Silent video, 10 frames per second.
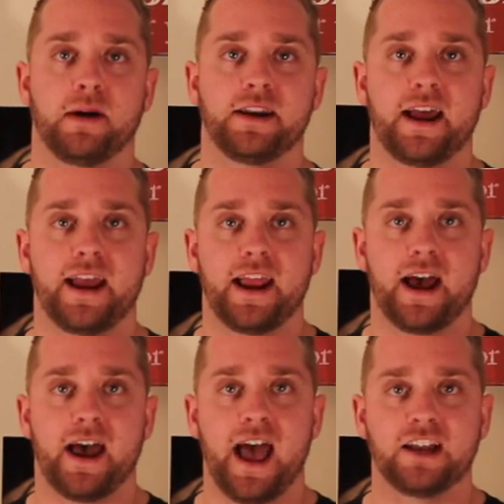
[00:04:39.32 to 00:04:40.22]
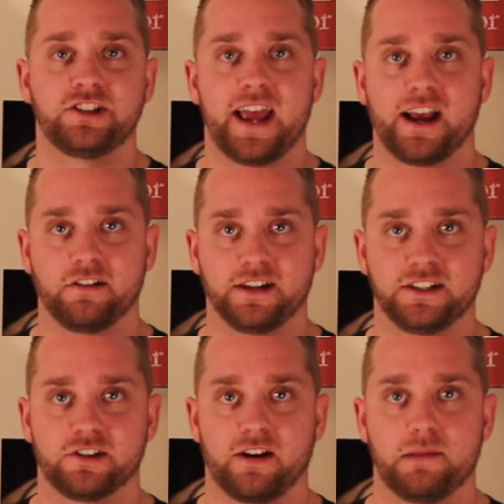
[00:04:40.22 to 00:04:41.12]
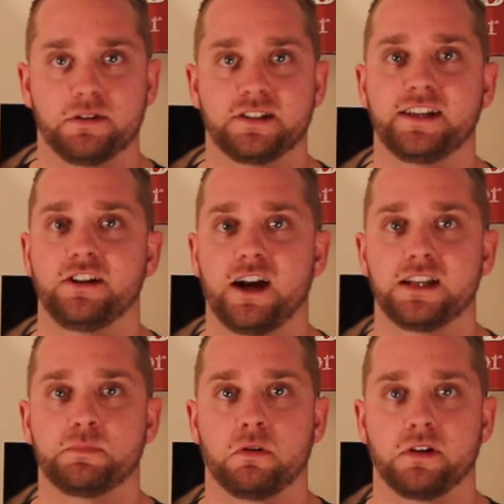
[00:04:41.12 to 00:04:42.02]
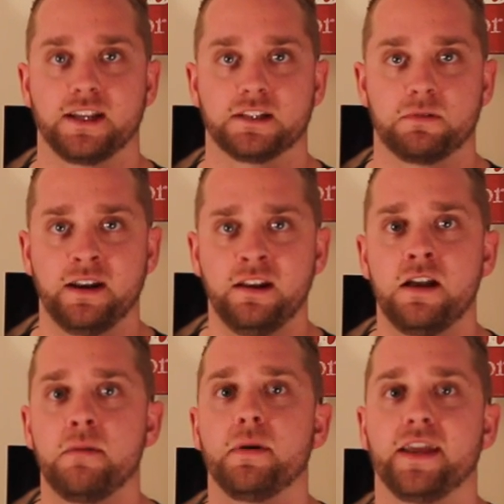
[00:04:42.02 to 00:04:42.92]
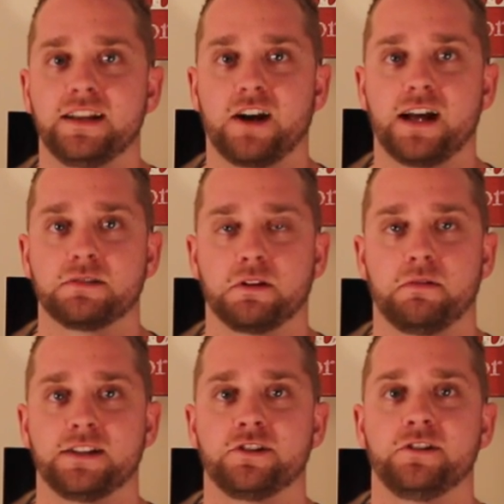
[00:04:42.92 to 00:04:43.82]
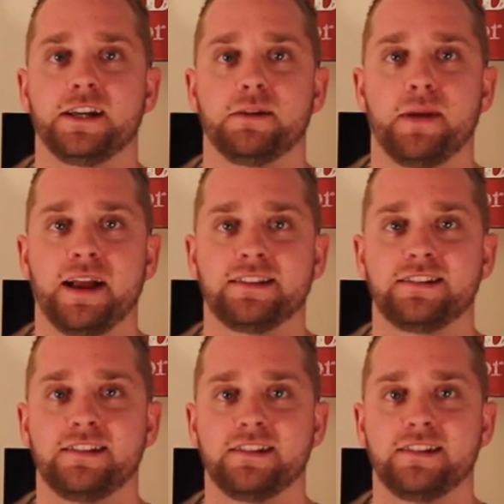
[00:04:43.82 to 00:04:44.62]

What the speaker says: Monday hashtag on Instagram and see you guys pouring this one, but these guys were the ones who did it best.